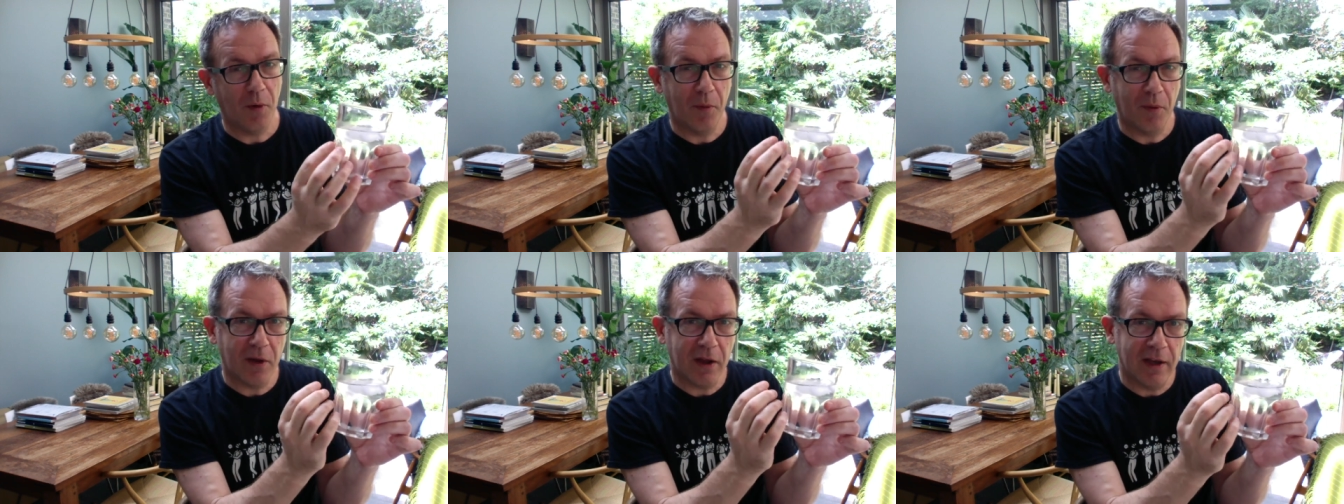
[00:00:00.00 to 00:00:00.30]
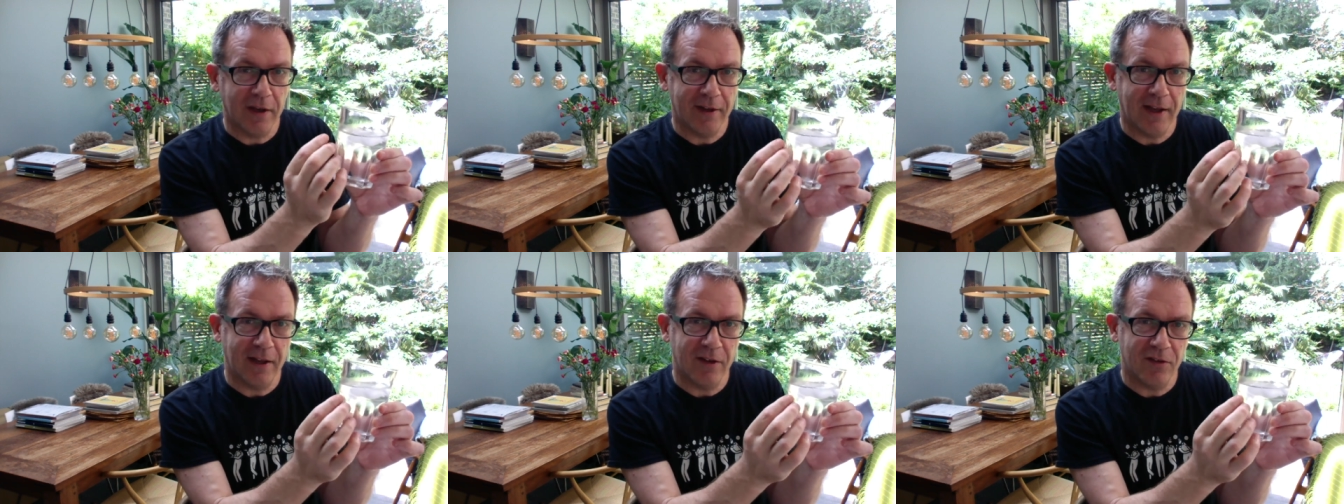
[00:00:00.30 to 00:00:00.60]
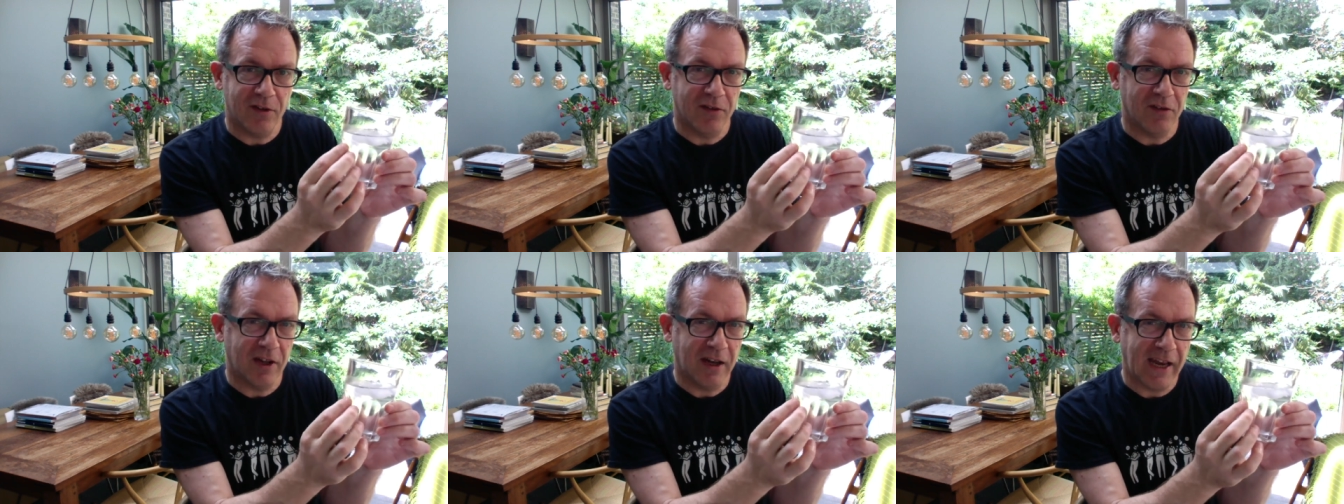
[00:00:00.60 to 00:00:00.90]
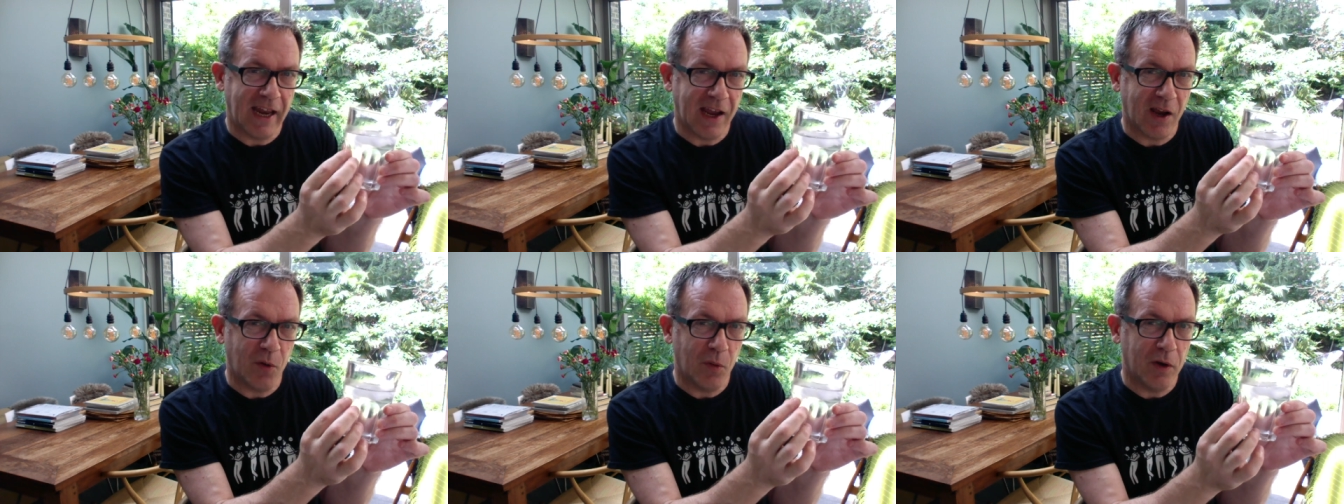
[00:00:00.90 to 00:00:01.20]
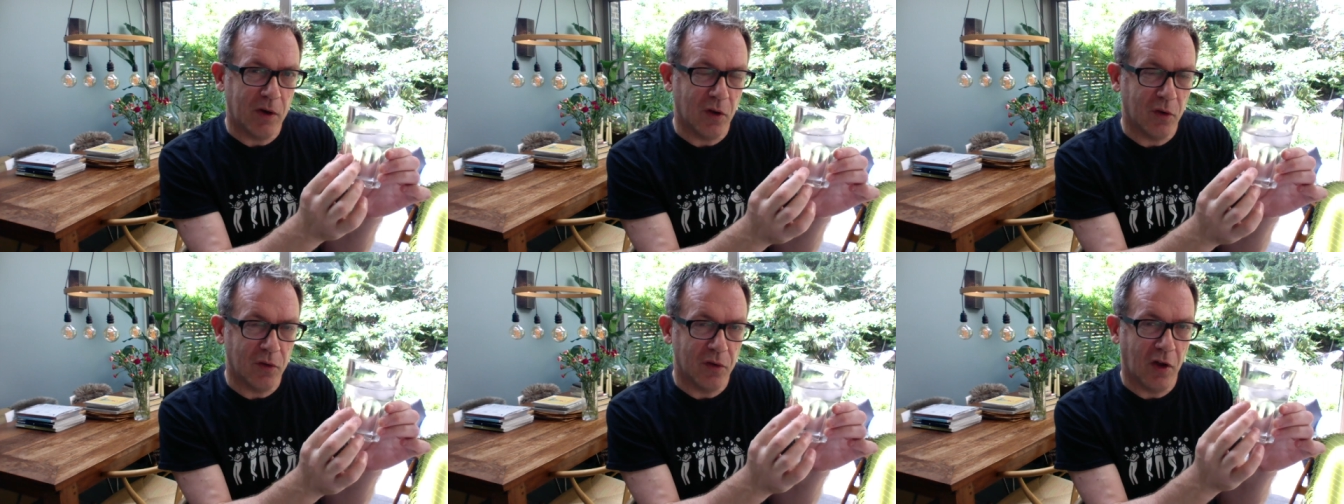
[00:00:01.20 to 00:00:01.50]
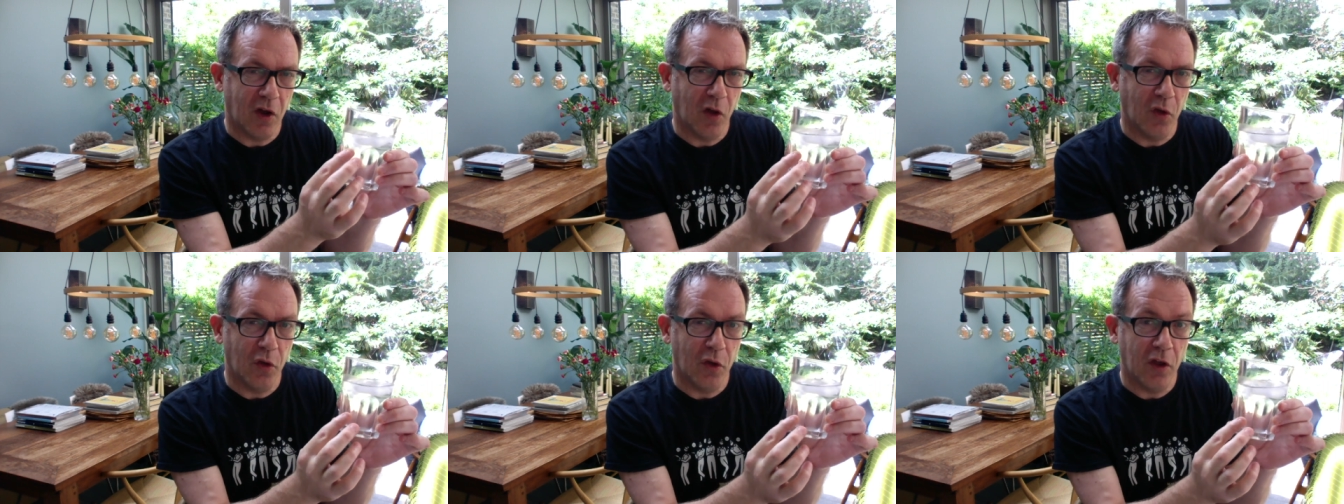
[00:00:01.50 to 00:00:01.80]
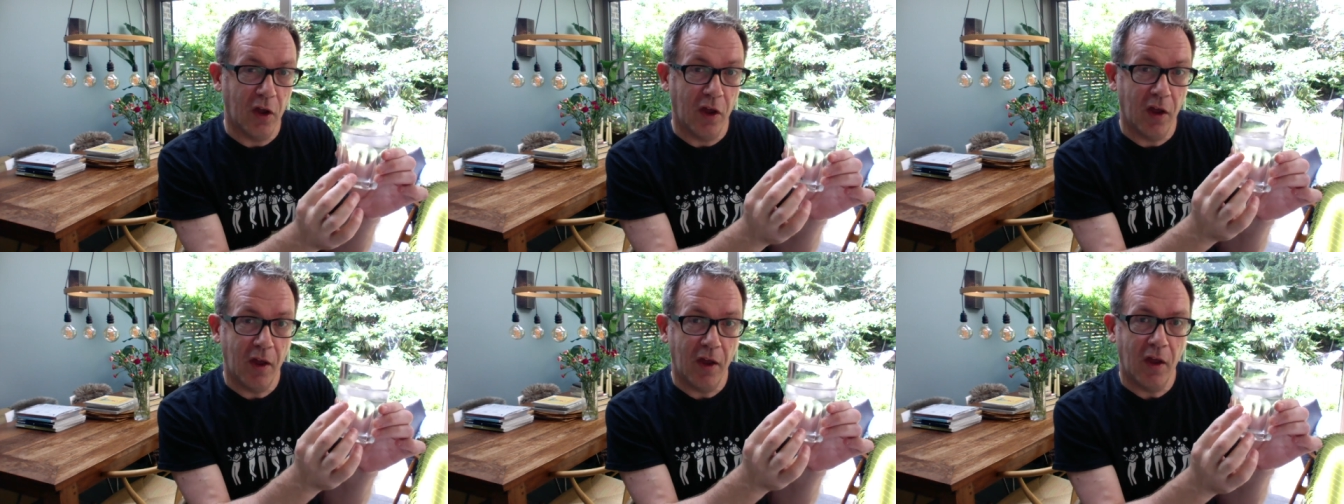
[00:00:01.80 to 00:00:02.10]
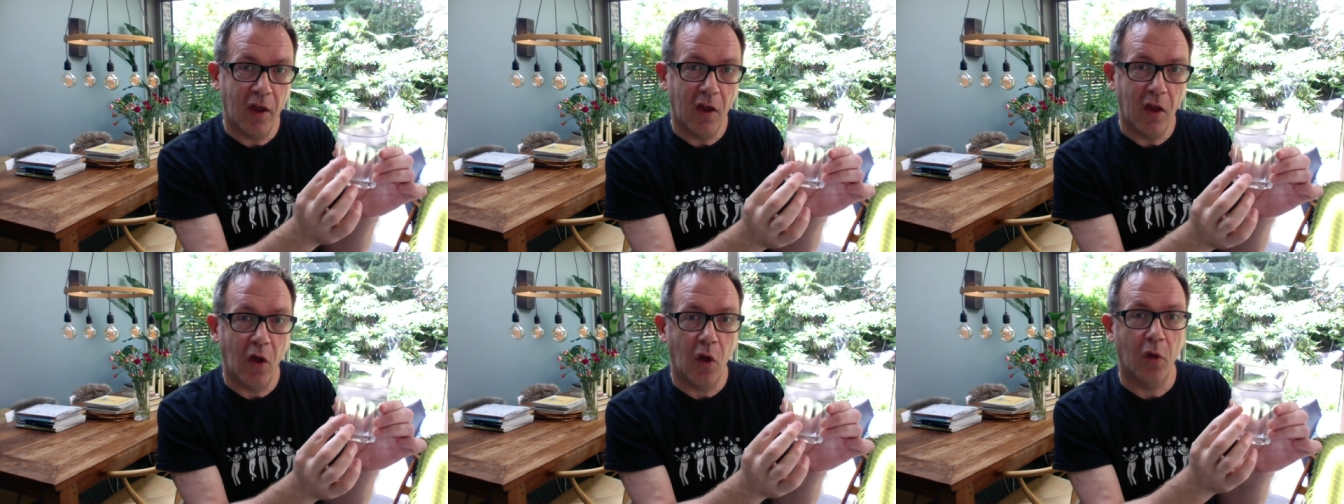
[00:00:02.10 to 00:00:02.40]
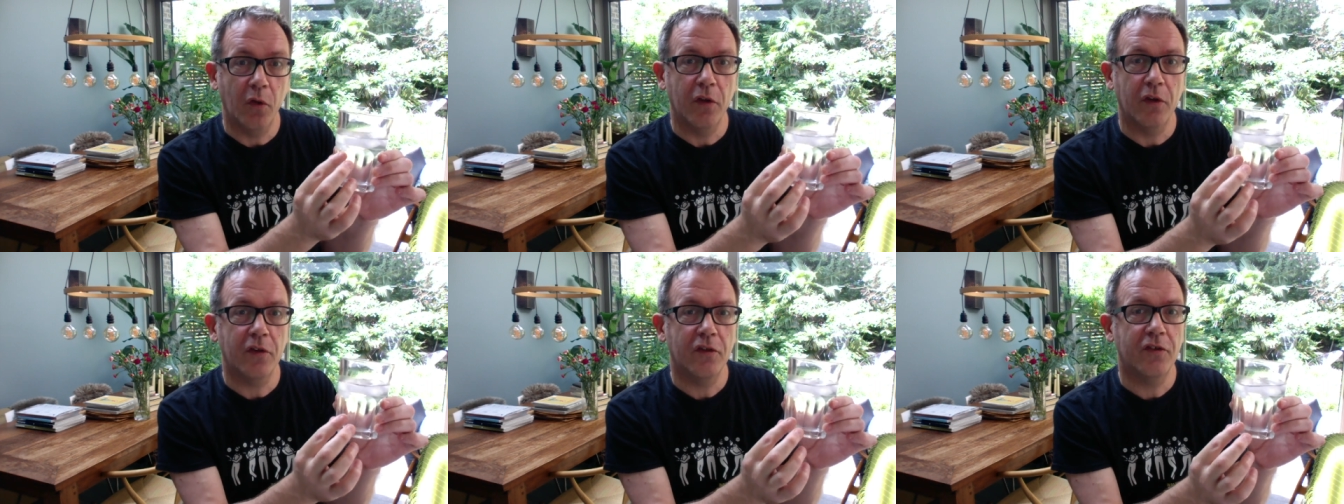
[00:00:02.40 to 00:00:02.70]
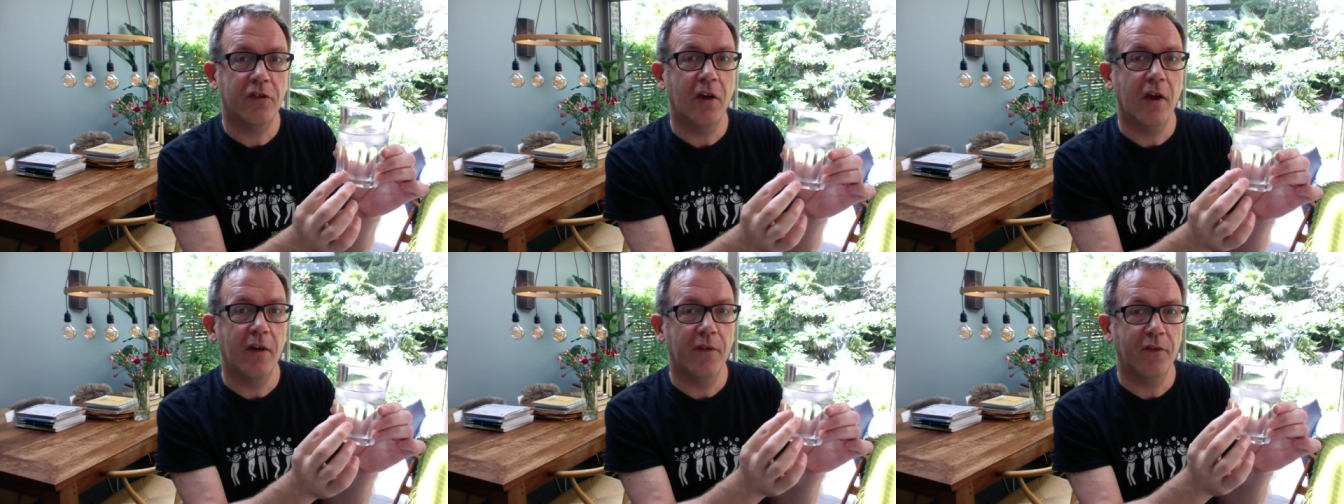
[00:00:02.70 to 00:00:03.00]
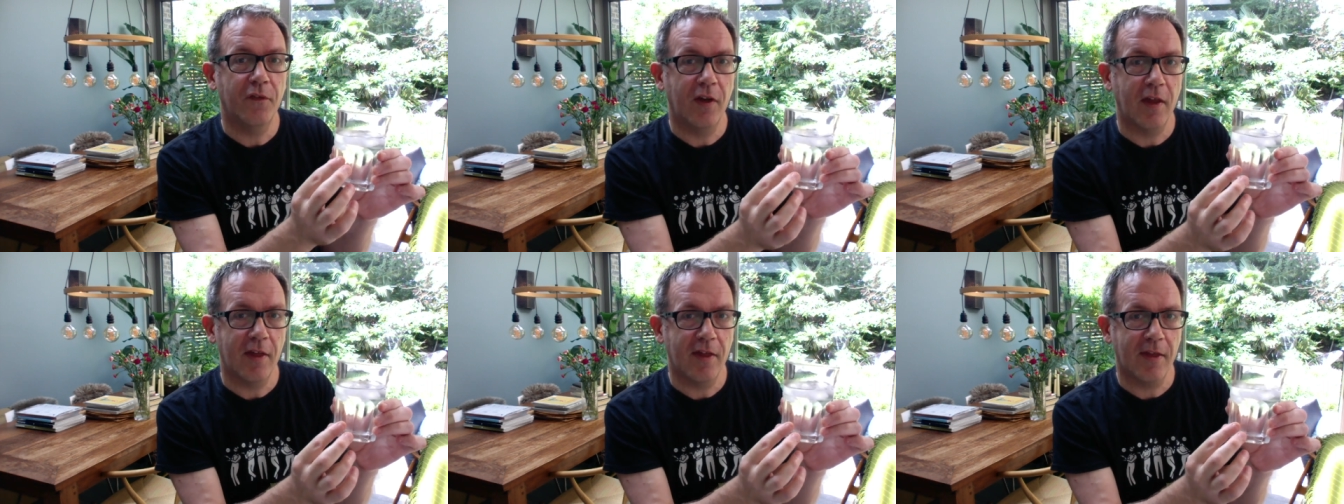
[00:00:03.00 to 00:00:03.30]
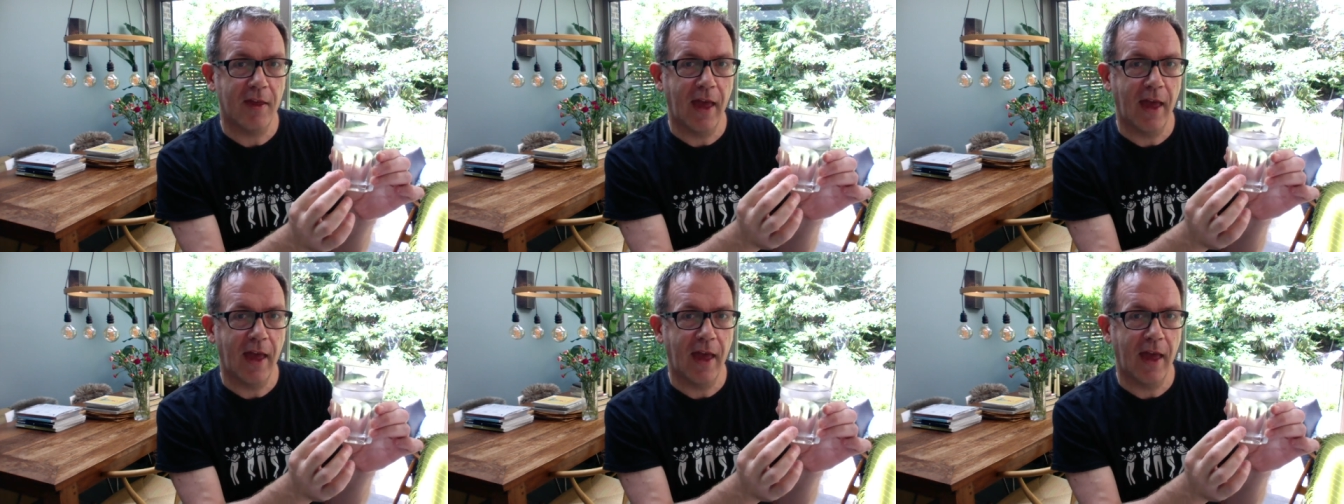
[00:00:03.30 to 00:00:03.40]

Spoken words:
condensed as a liquid on the surface.